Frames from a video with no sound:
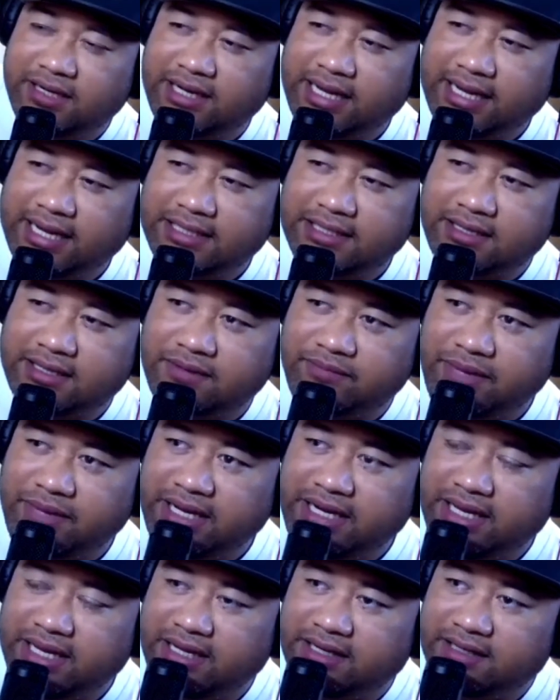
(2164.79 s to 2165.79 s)
Like as a
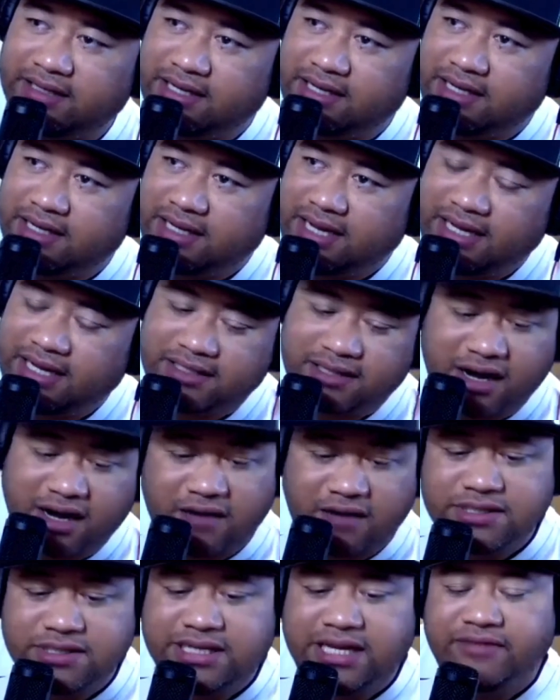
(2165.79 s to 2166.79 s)
comedian, he's
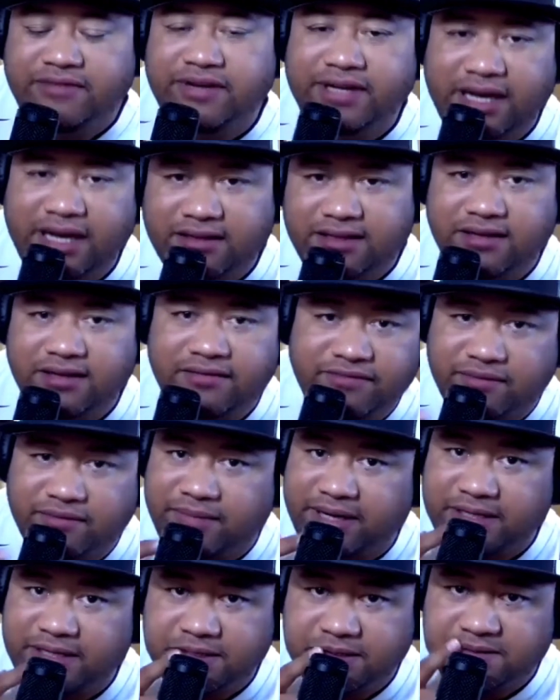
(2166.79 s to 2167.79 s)
always giving out the
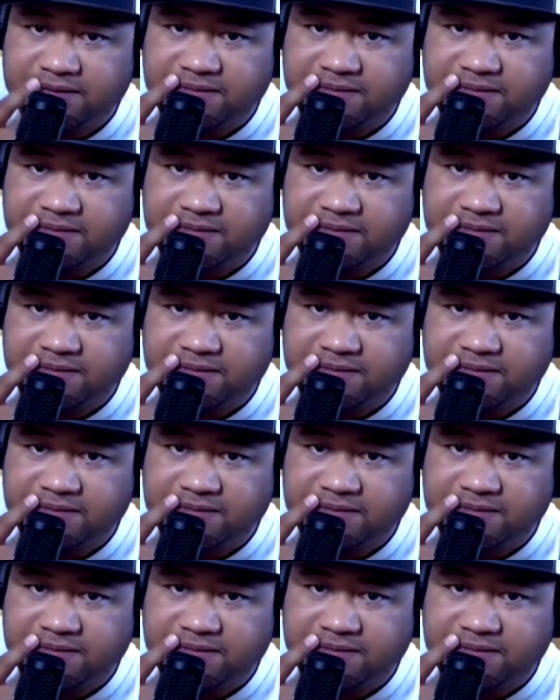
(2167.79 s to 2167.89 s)
information.